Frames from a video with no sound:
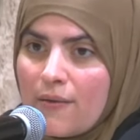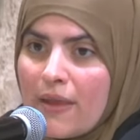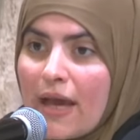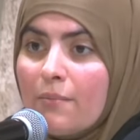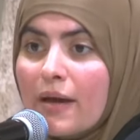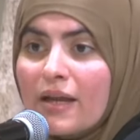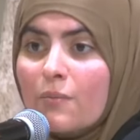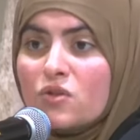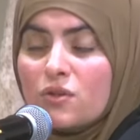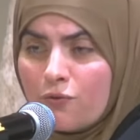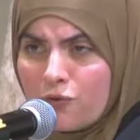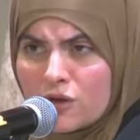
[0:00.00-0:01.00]
And Maryam was
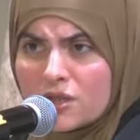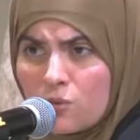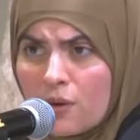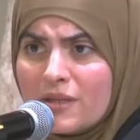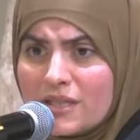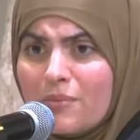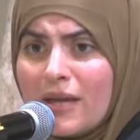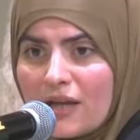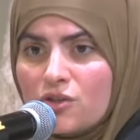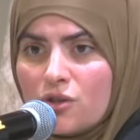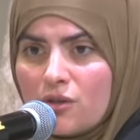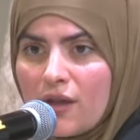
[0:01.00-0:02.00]
the first woman to be
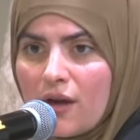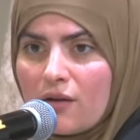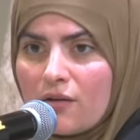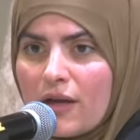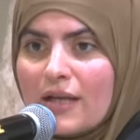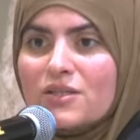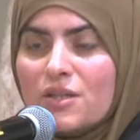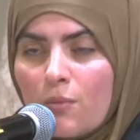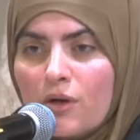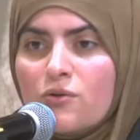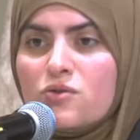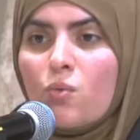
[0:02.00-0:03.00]
entered there as
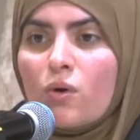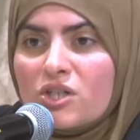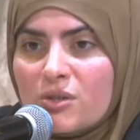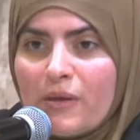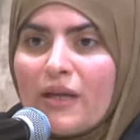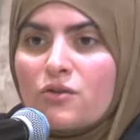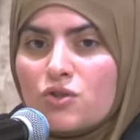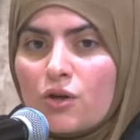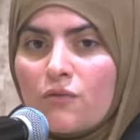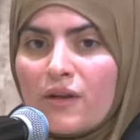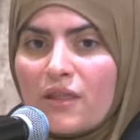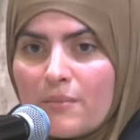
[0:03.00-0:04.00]
someone who's worshiping and
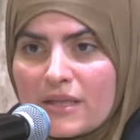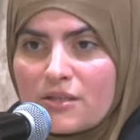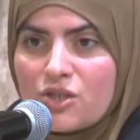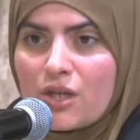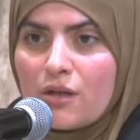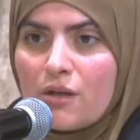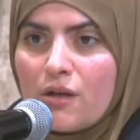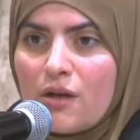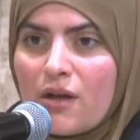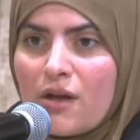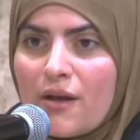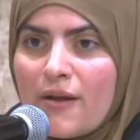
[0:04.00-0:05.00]
serving the masjid.
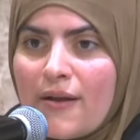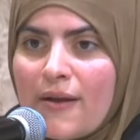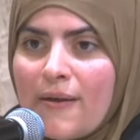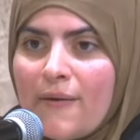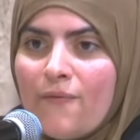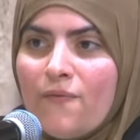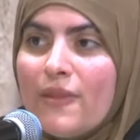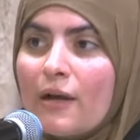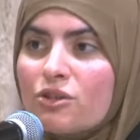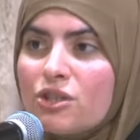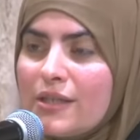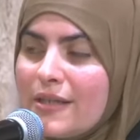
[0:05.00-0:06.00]
Now
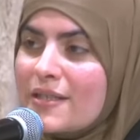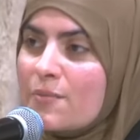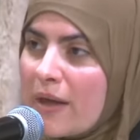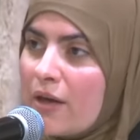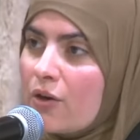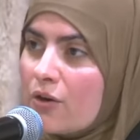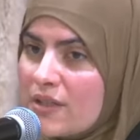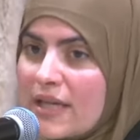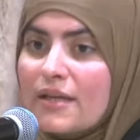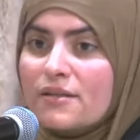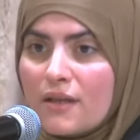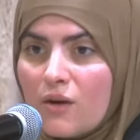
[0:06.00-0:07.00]
she spent her
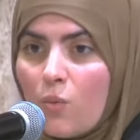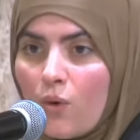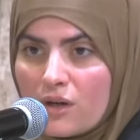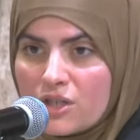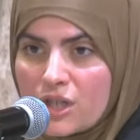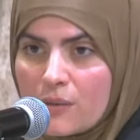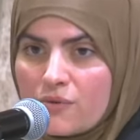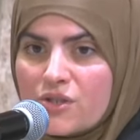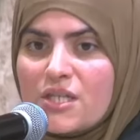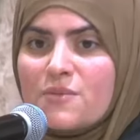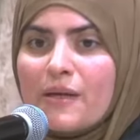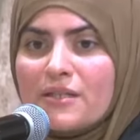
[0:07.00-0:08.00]
days in worship. She
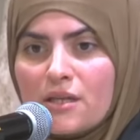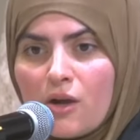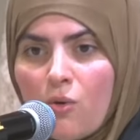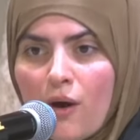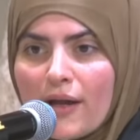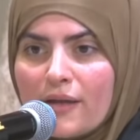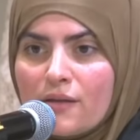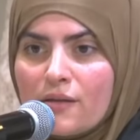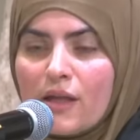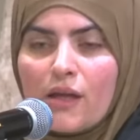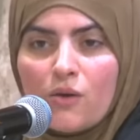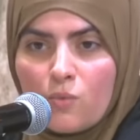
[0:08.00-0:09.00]
spent it
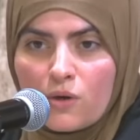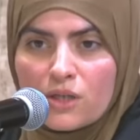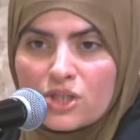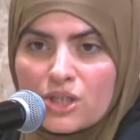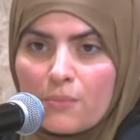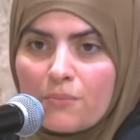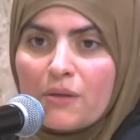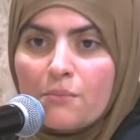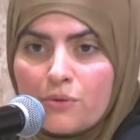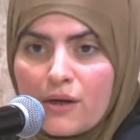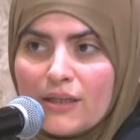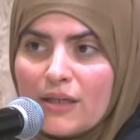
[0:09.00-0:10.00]
quietly in worship, in
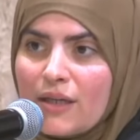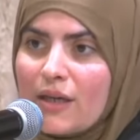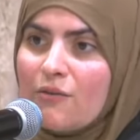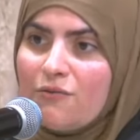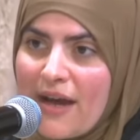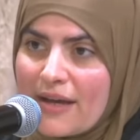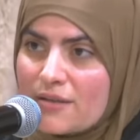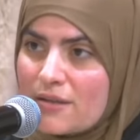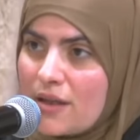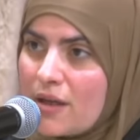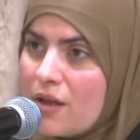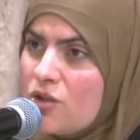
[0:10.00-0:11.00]
praying, in
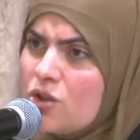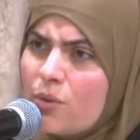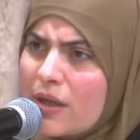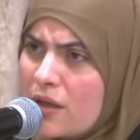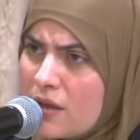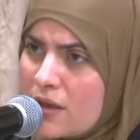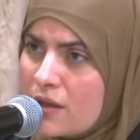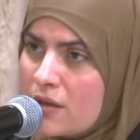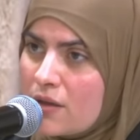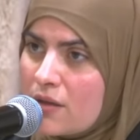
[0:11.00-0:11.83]
fasting, in doing good.